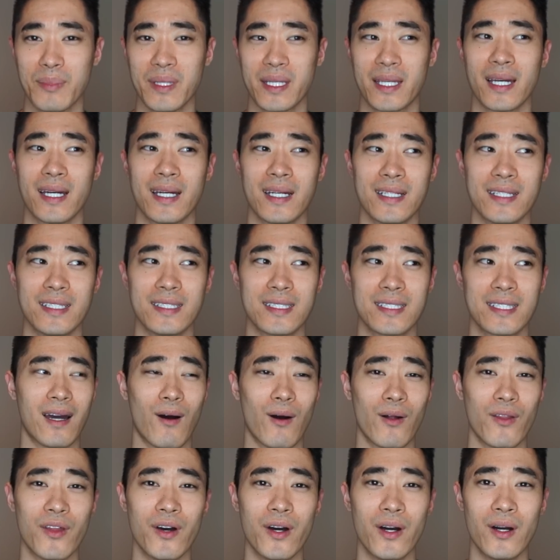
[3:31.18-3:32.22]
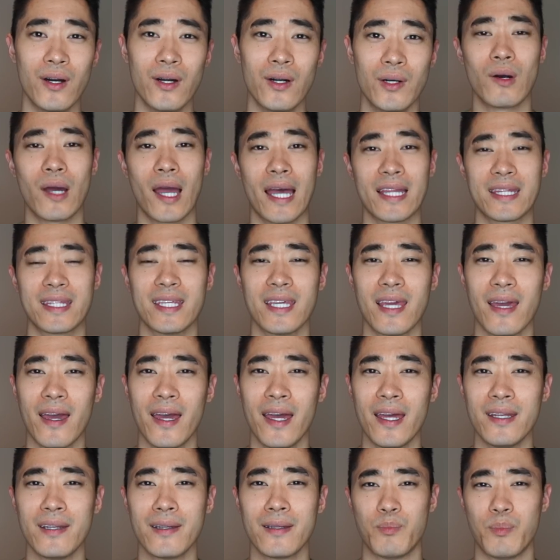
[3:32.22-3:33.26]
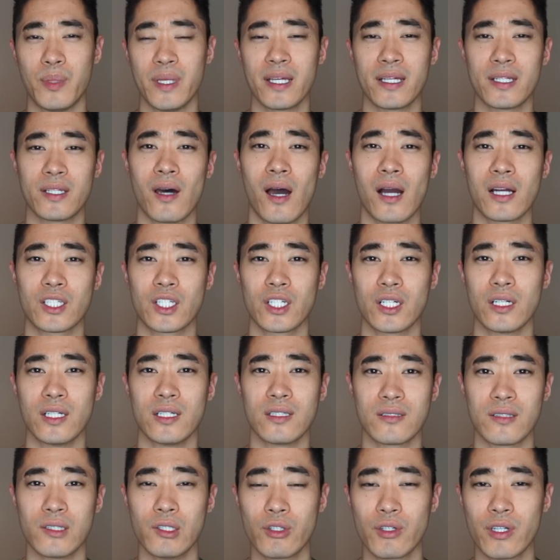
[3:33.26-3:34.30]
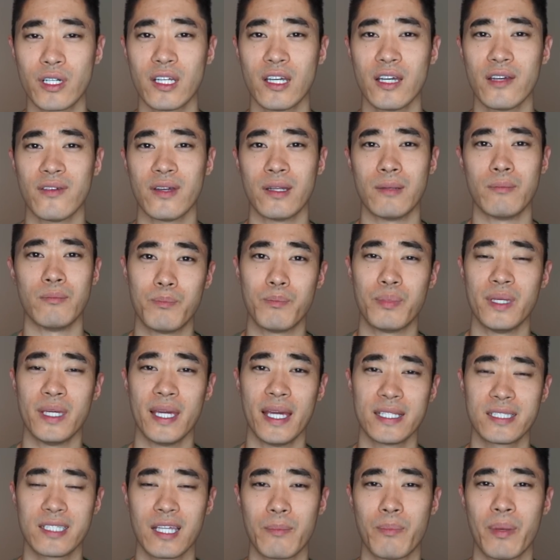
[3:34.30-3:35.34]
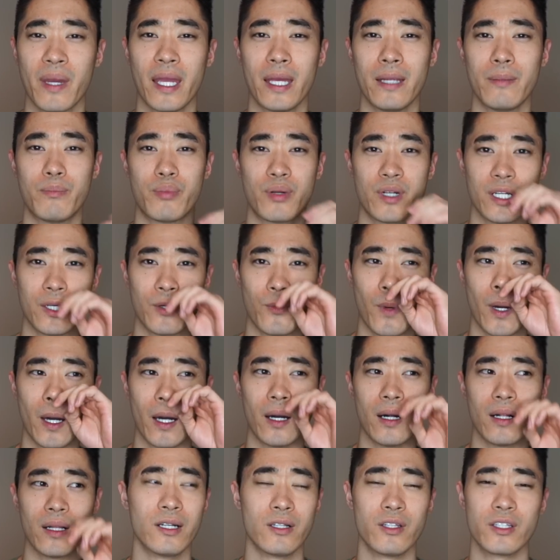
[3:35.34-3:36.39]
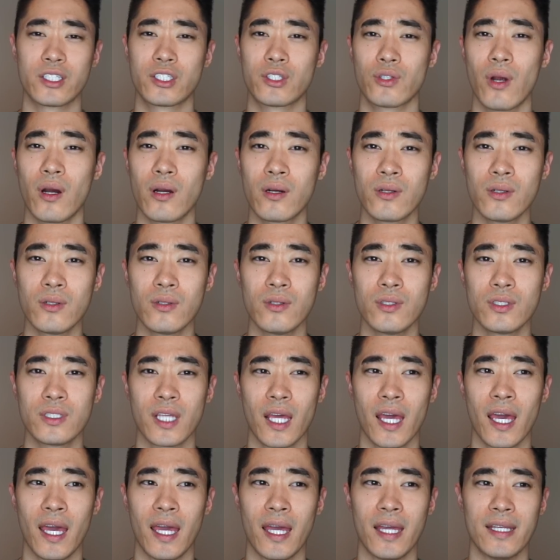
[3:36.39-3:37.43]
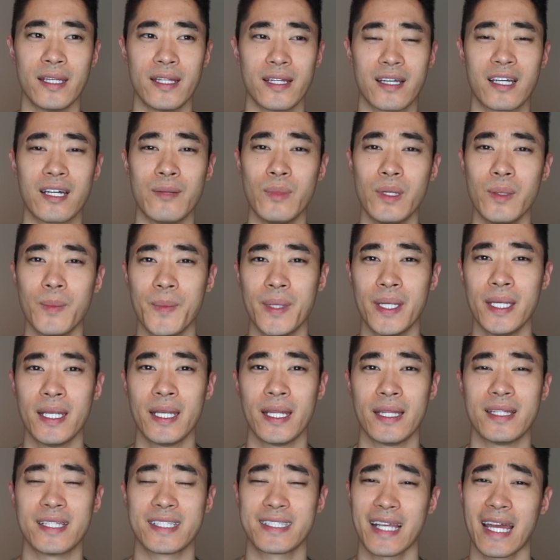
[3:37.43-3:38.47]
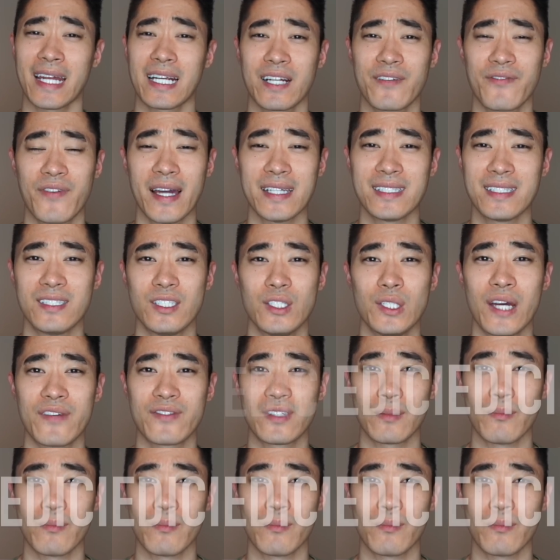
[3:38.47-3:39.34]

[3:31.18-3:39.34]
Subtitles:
because although at the end being a doctor is lucrative and PAs get paid pretty well, the struggles and the commitment and the sacrifices you have to